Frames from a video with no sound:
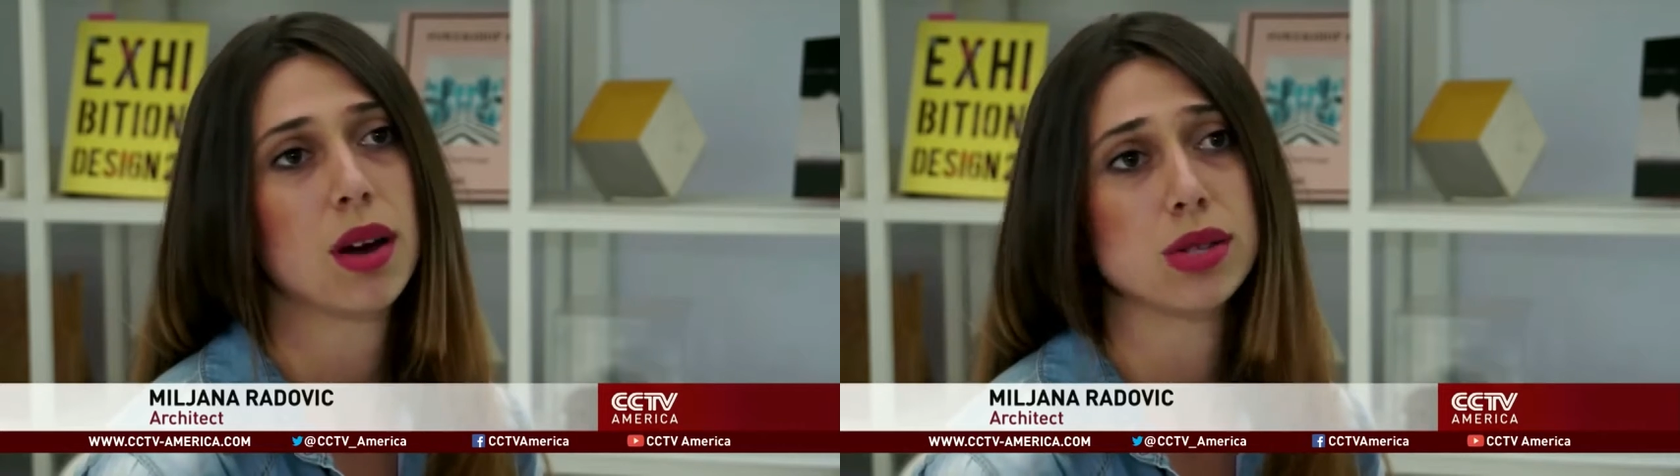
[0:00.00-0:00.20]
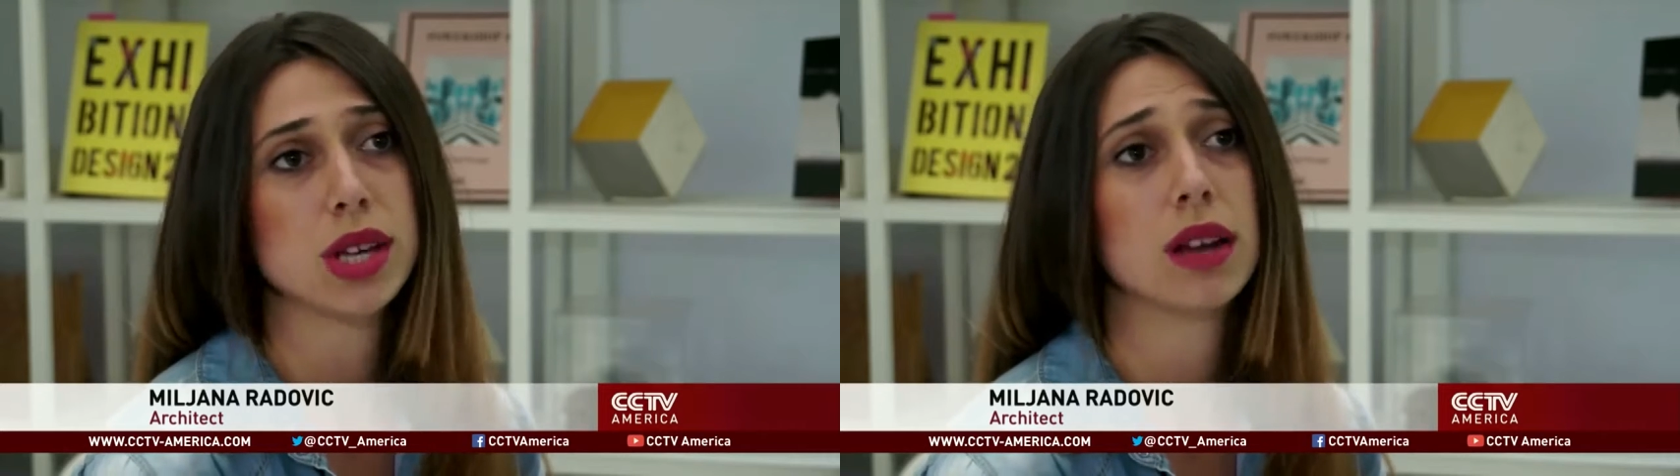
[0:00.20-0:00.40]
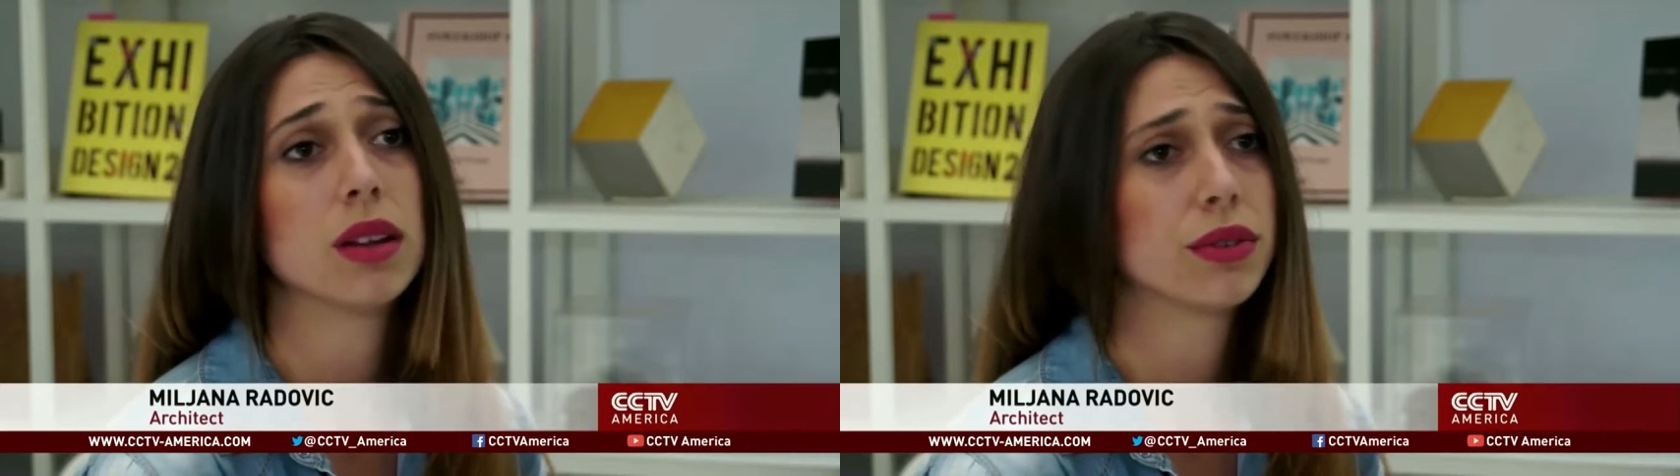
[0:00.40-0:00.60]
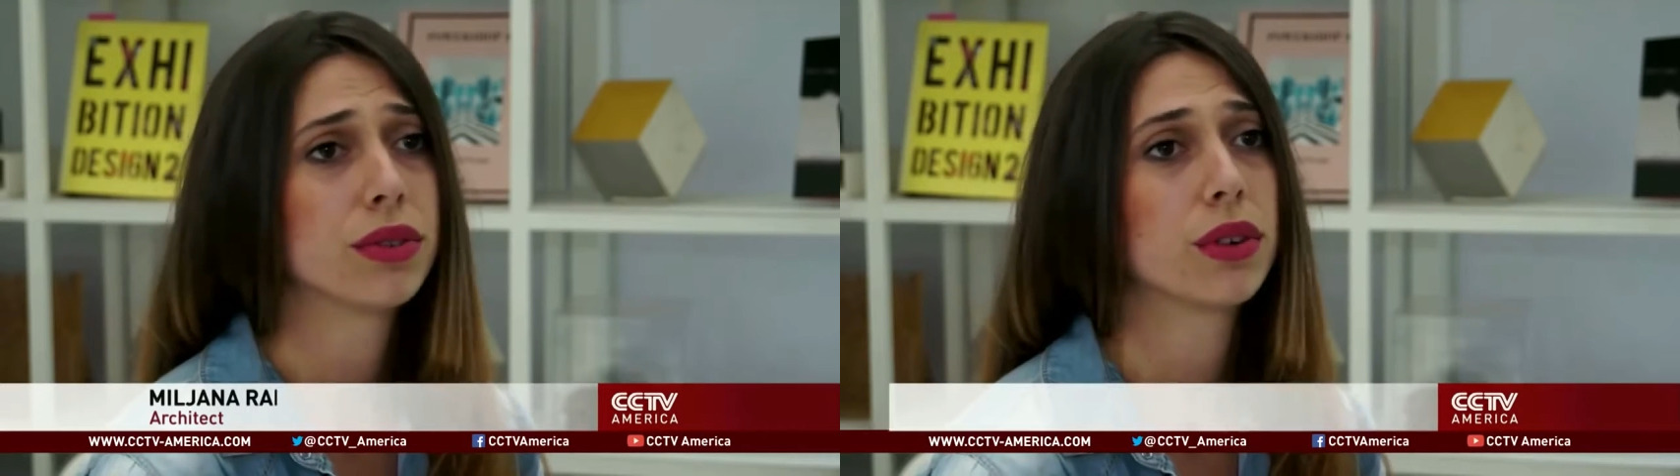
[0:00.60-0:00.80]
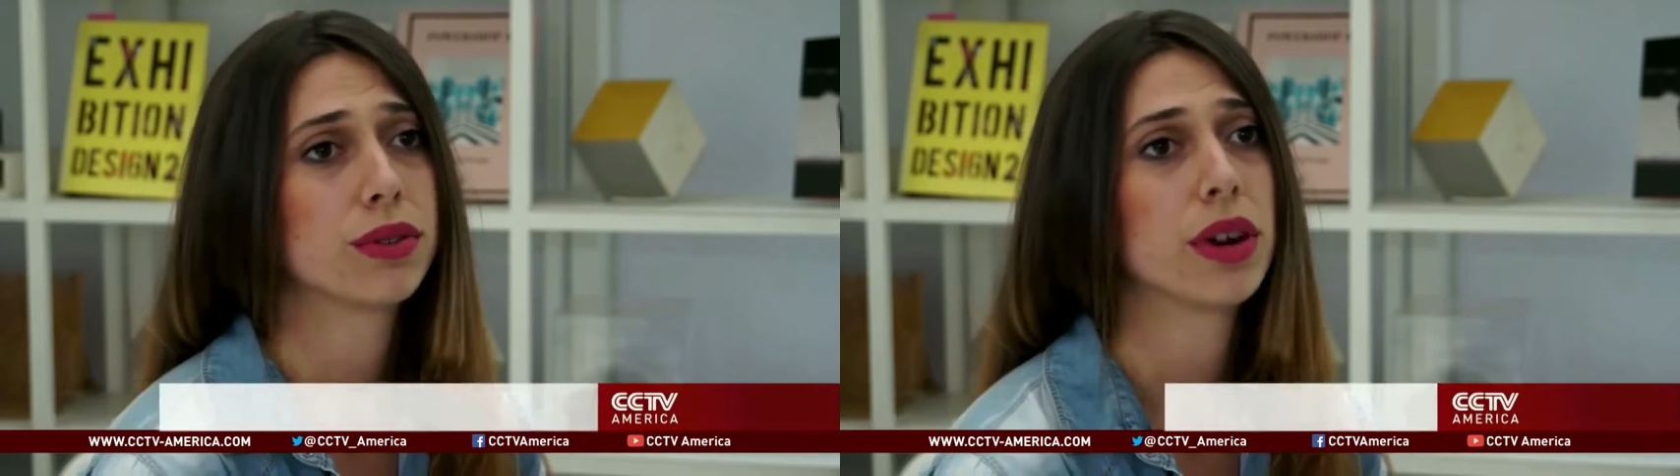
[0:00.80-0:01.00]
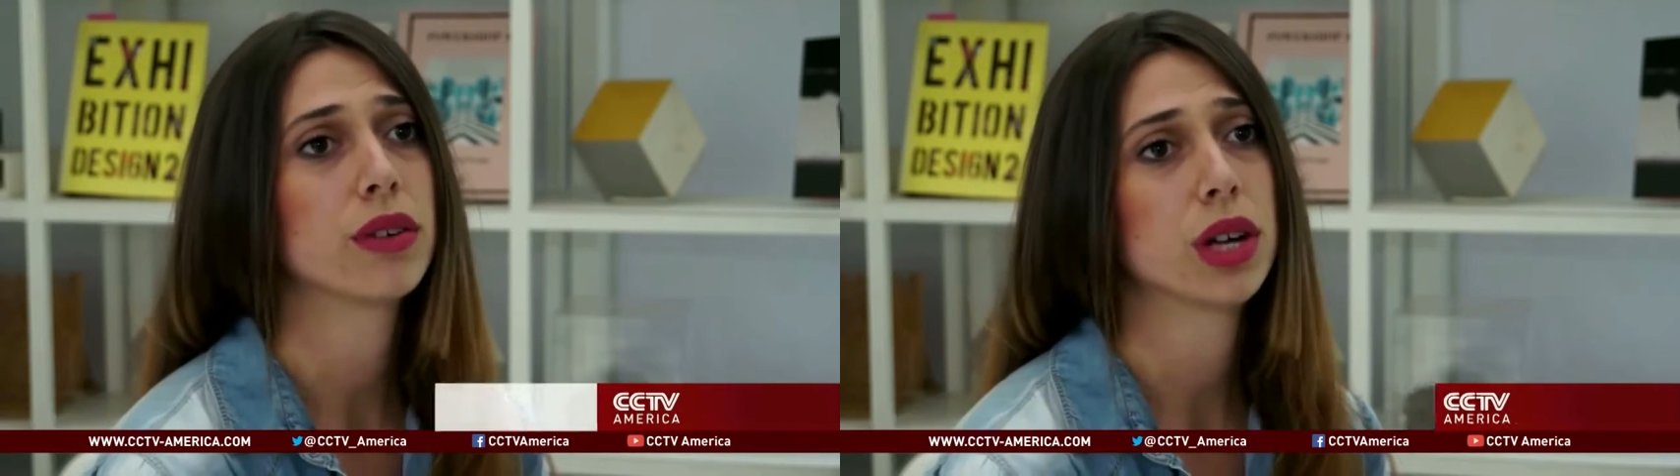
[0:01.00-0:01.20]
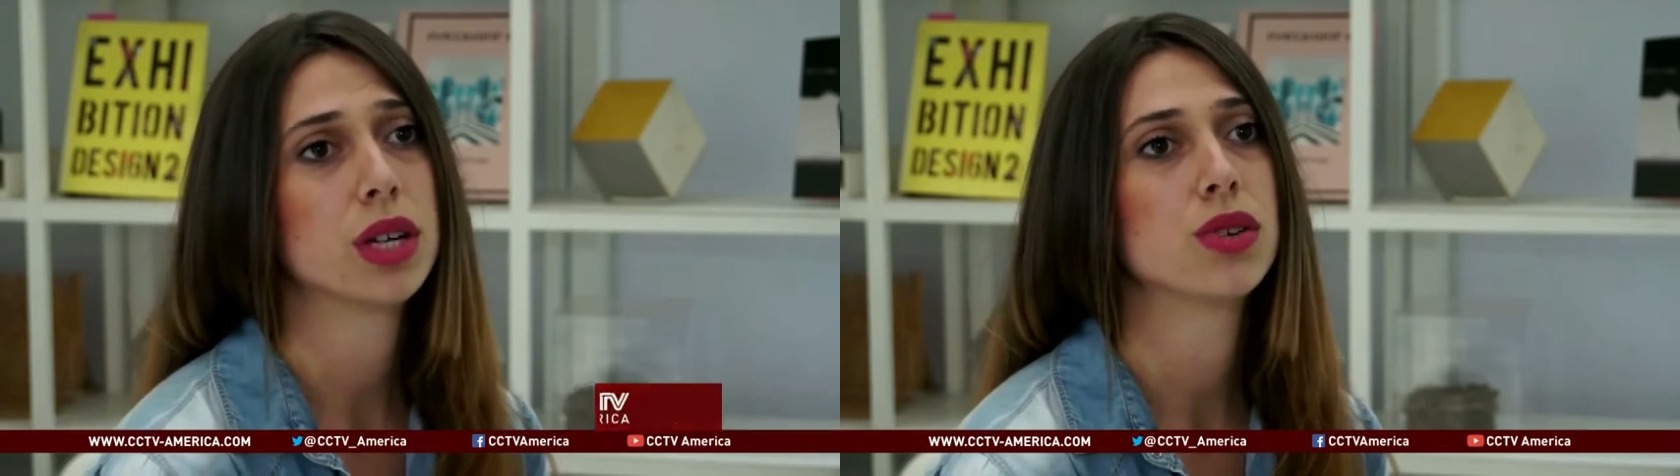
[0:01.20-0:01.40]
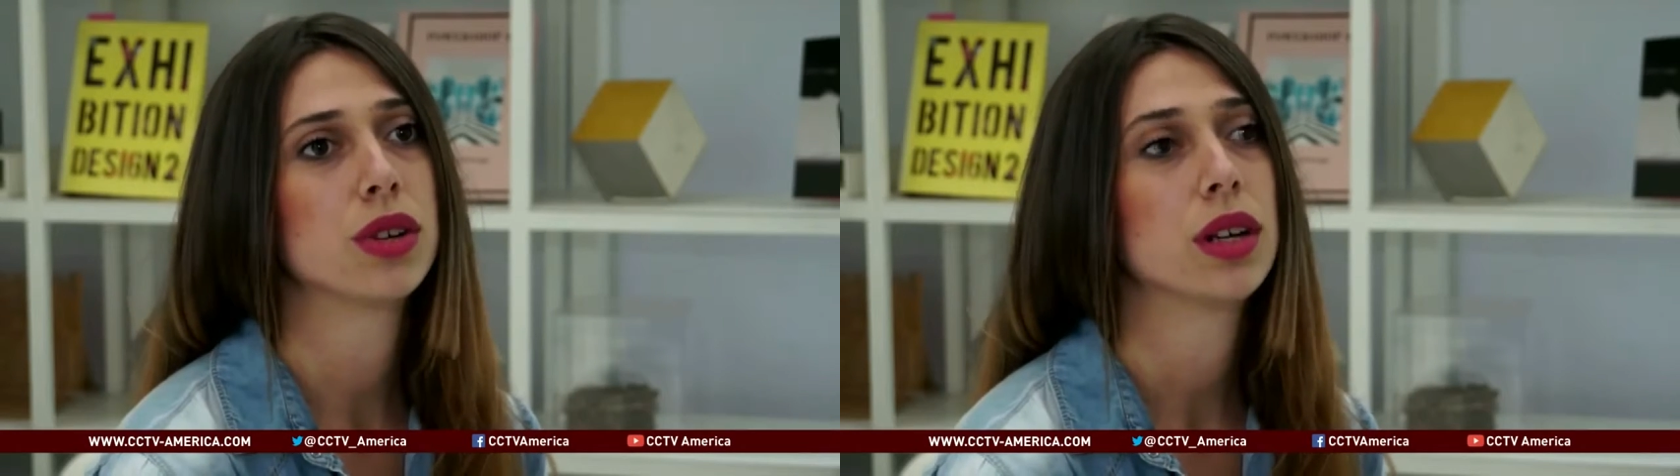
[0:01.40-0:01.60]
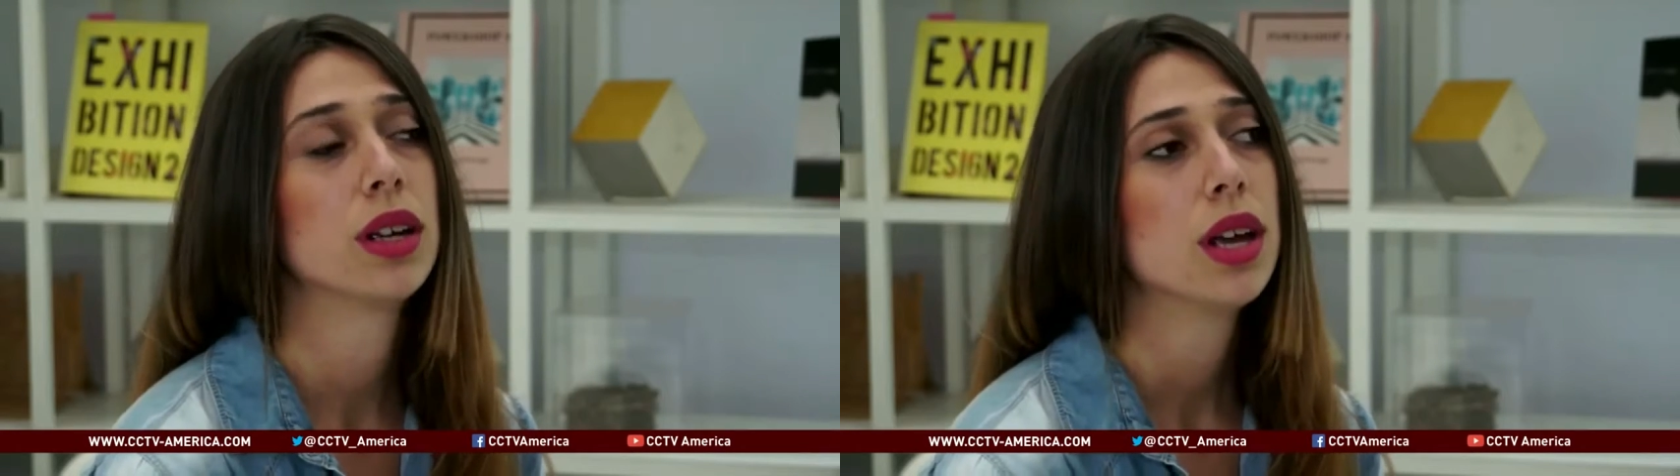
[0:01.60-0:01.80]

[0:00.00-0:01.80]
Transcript: outside of our country.